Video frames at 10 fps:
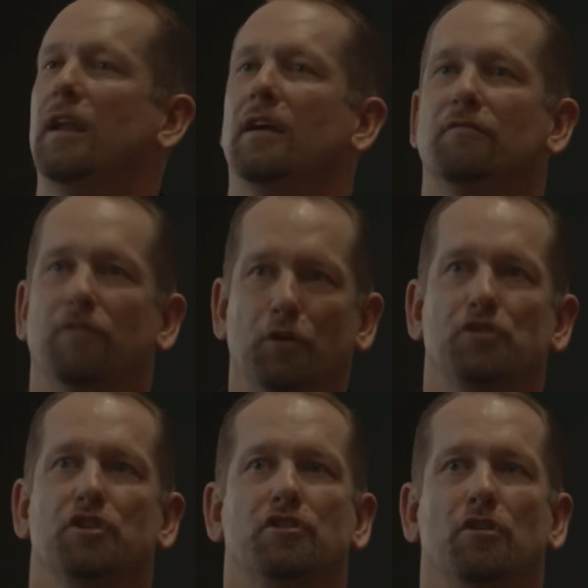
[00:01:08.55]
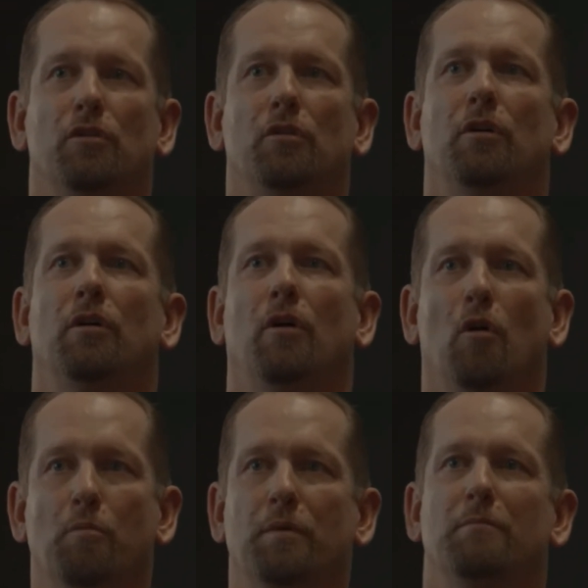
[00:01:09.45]
for this week
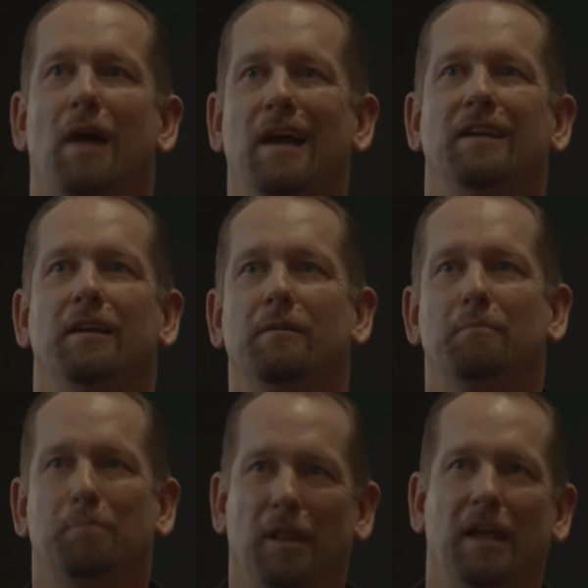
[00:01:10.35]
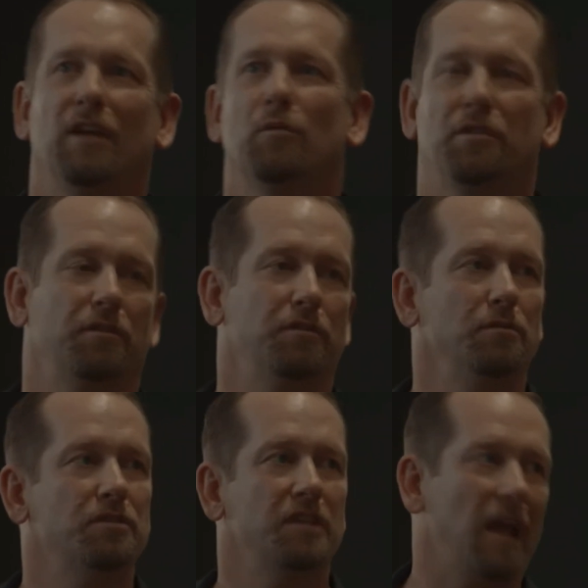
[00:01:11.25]
ahead, kind of like a week preview
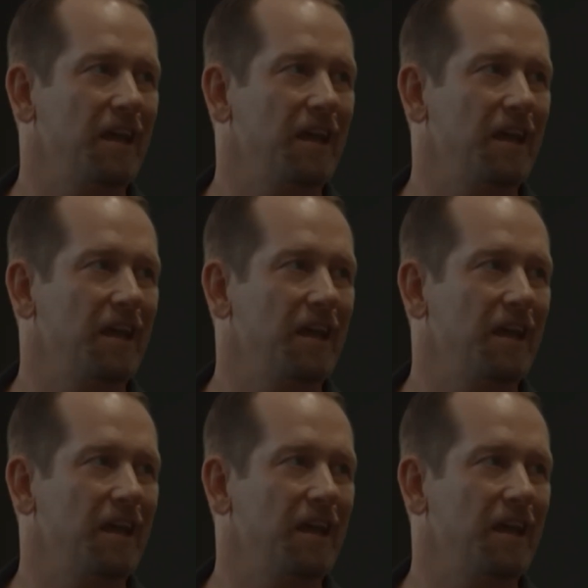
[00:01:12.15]
video.